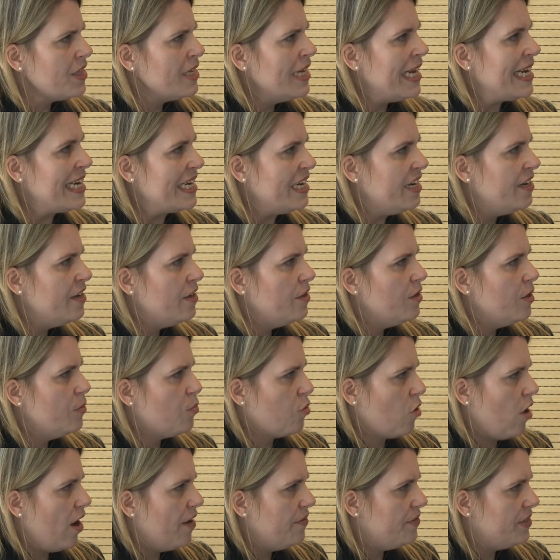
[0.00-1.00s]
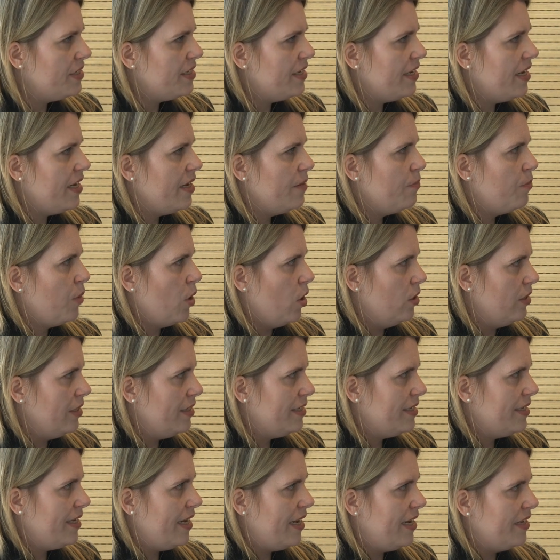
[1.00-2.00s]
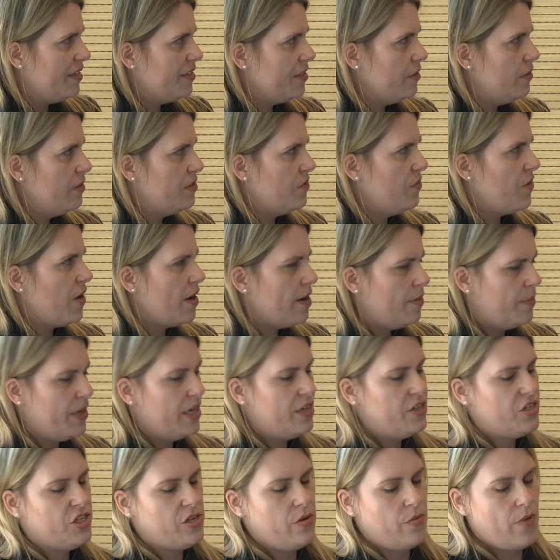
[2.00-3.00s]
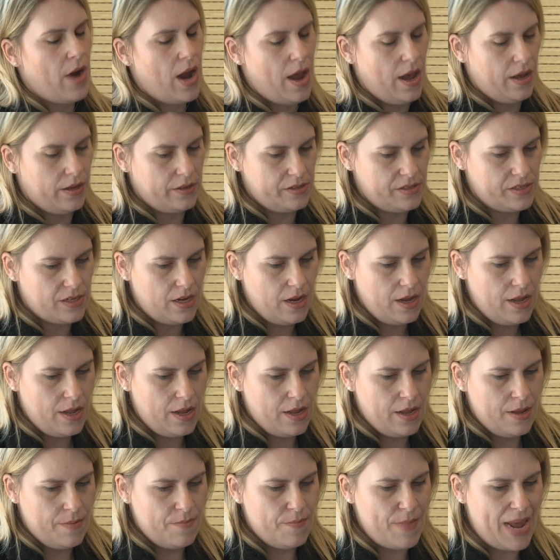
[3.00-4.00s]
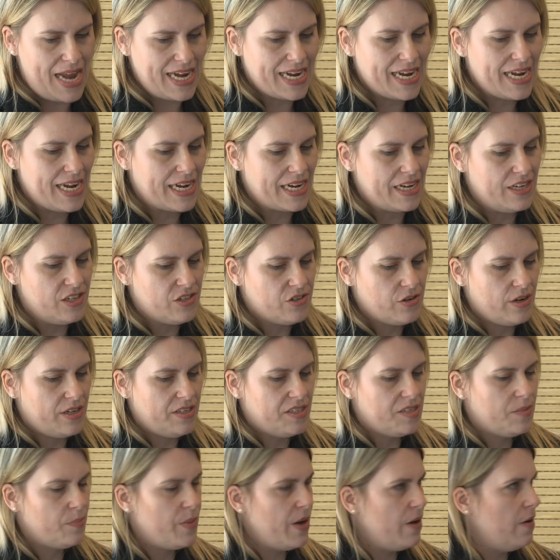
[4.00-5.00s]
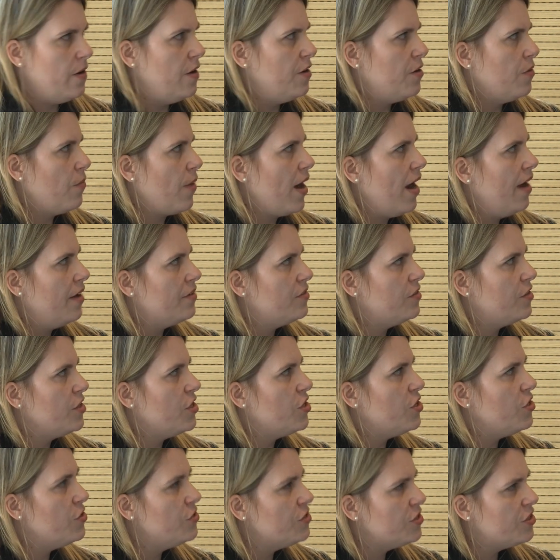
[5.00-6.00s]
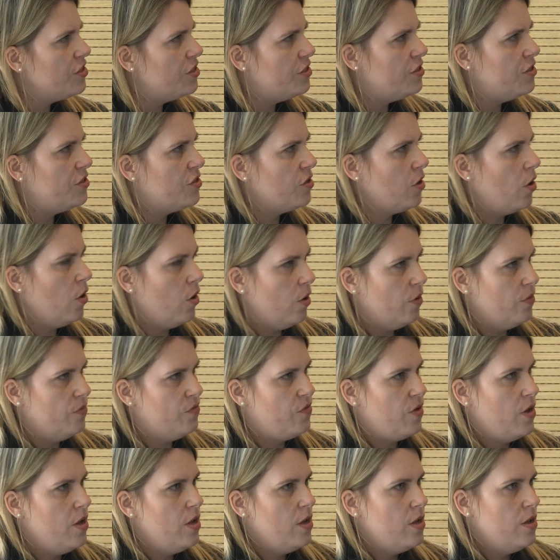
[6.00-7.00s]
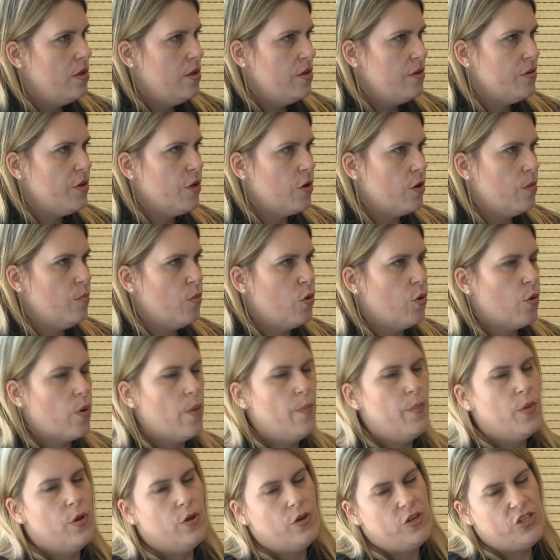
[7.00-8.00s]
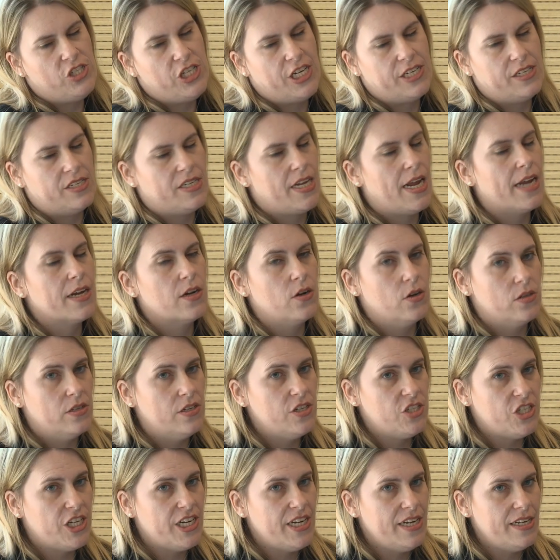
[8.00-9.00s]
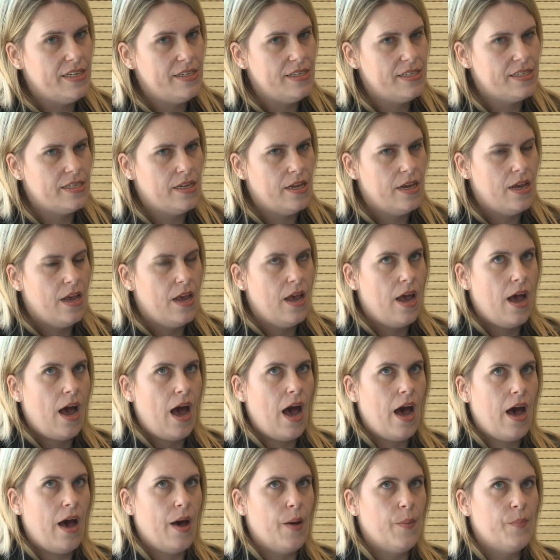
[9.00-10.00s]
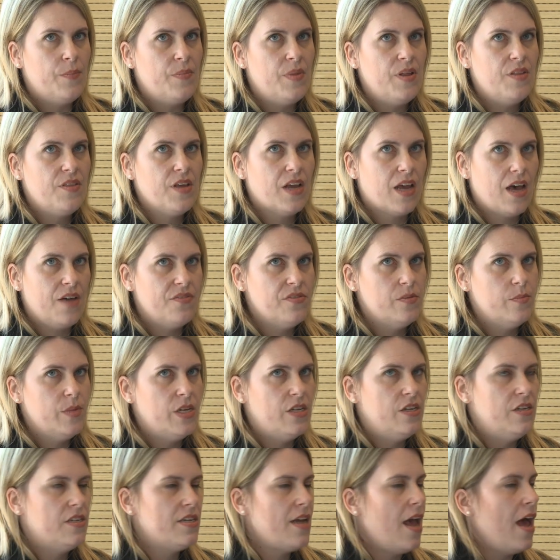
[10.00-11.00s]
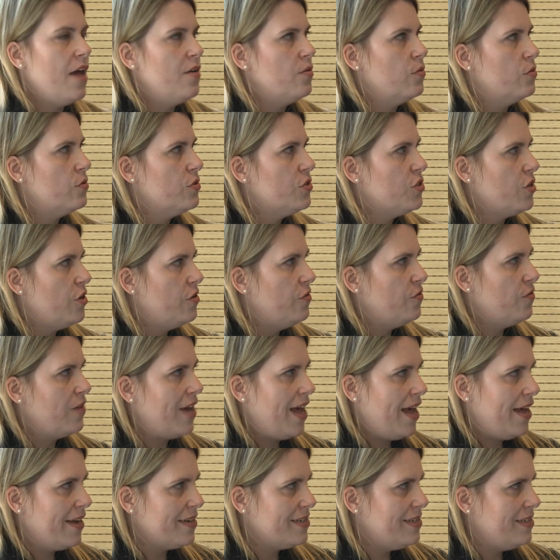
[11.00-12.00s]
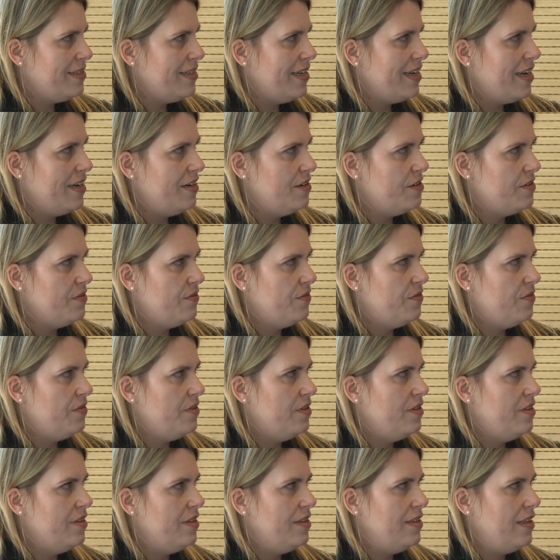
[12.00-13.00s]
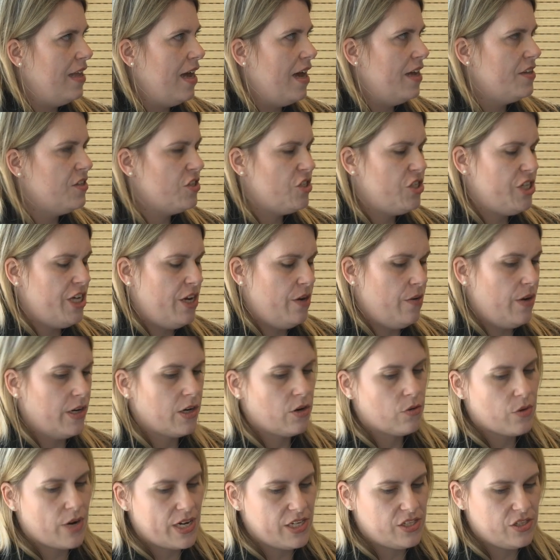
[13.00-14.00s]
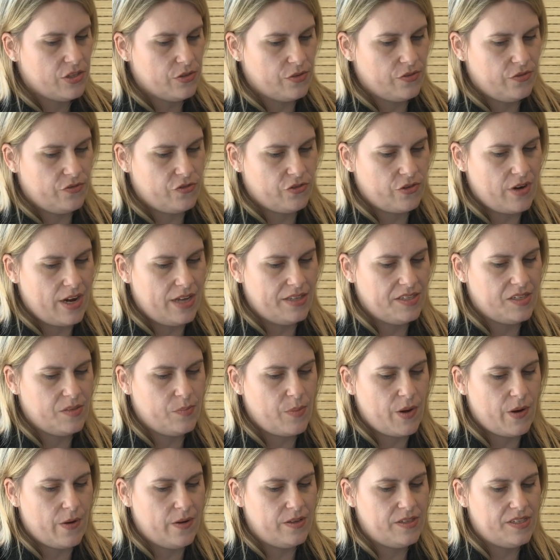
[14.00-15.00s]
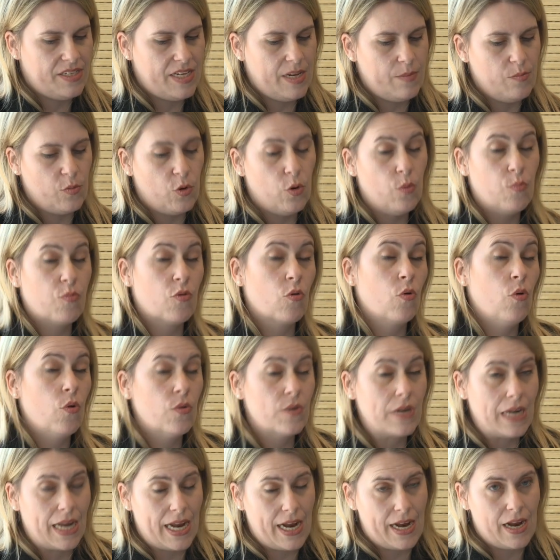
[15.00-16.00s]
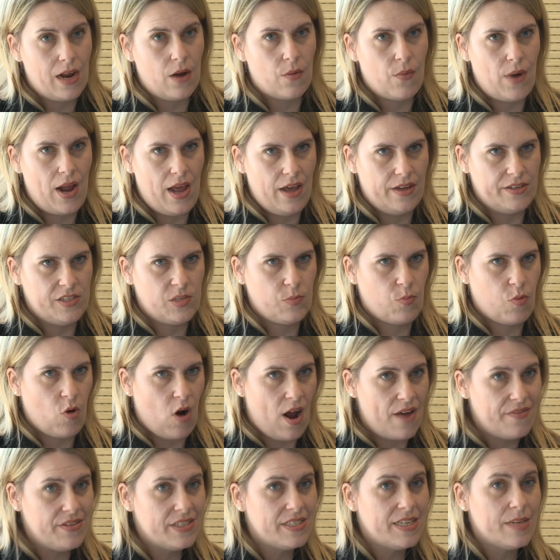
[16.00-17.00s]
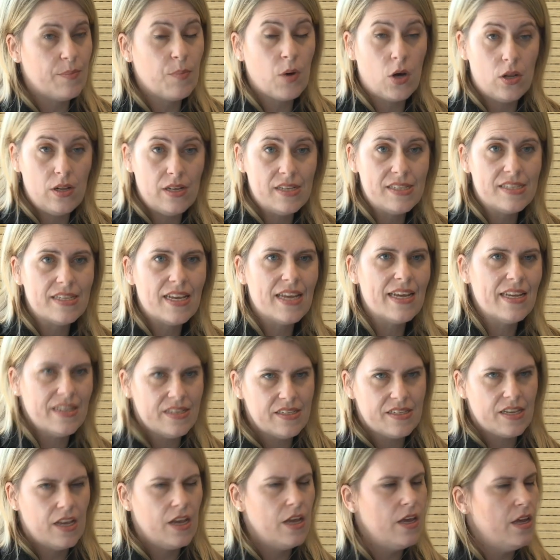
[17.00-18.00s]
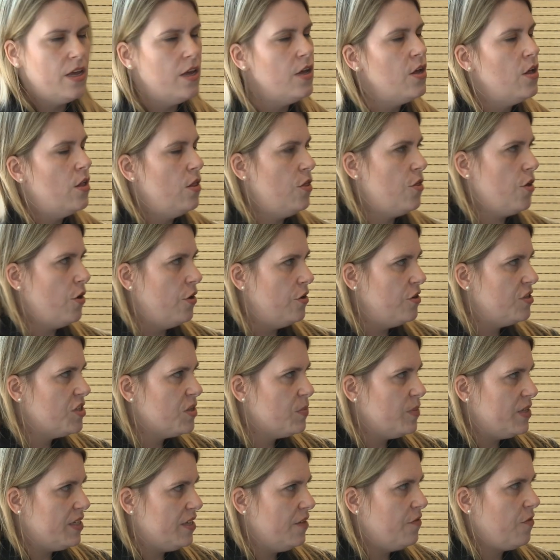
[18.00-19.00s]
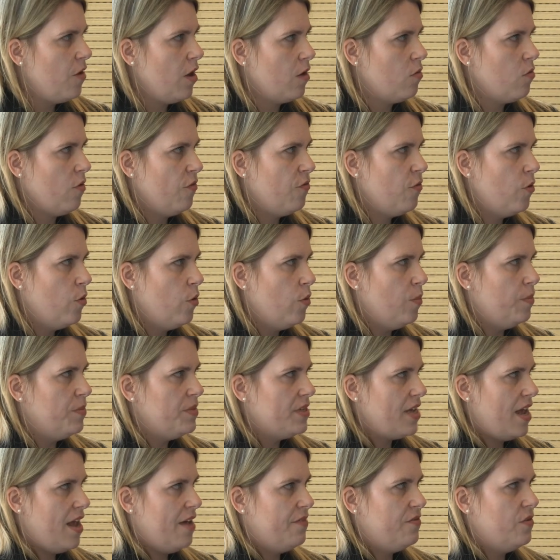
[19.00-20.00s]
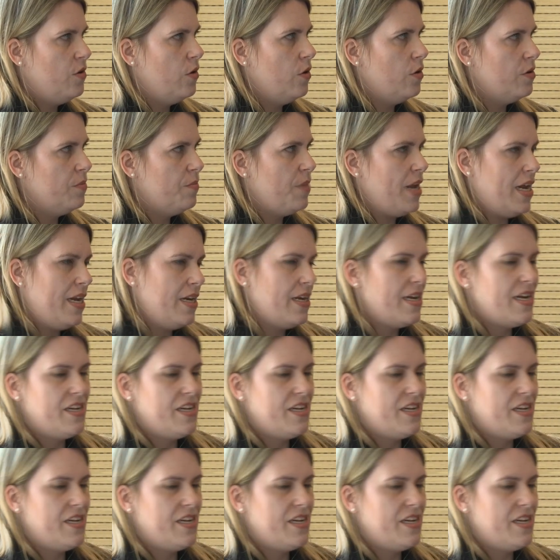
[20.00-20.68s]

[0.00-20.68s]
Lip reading: in the privacy policy. So it's very much around making it transparent around the uses of, you know, more emerging technologies. The government had also flagged at the end of last year increased sort of transparency more broadly around privacy policies. Those specific reforms have not been